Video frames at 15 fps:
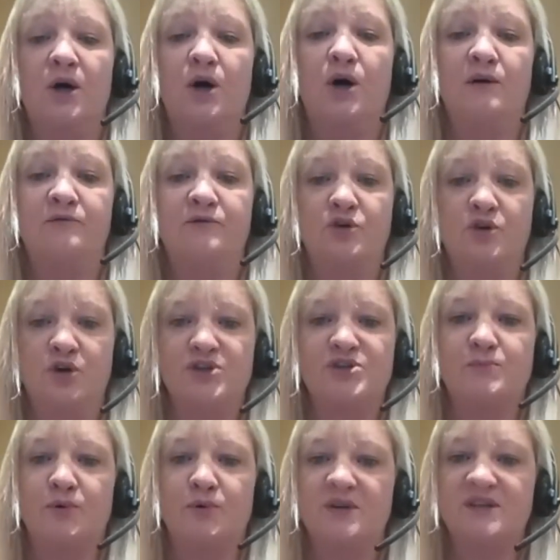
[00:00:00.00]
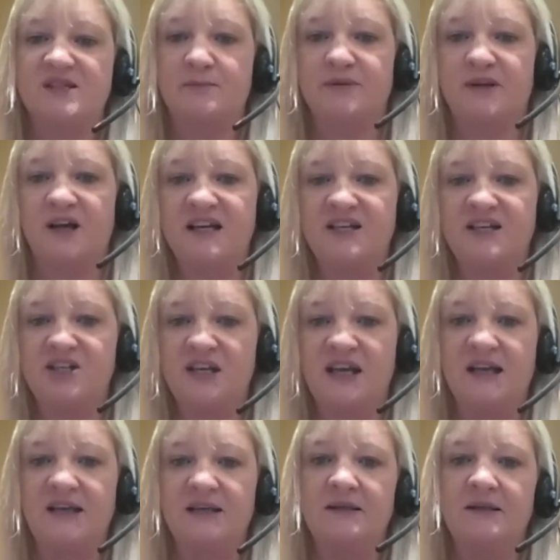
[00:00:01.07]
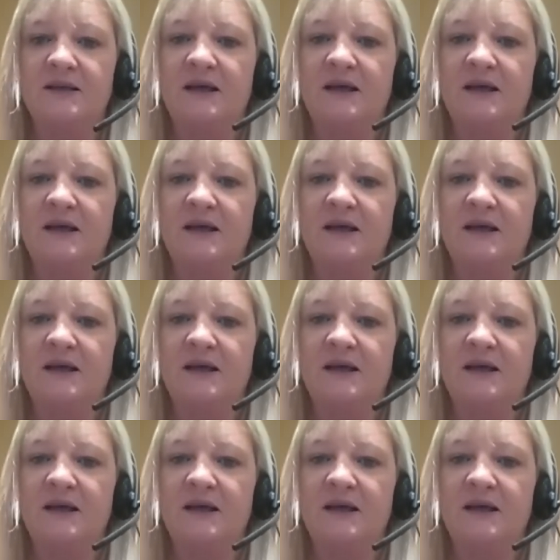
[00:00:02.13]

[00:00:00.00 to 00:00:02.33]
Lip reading: of cross-border supply chain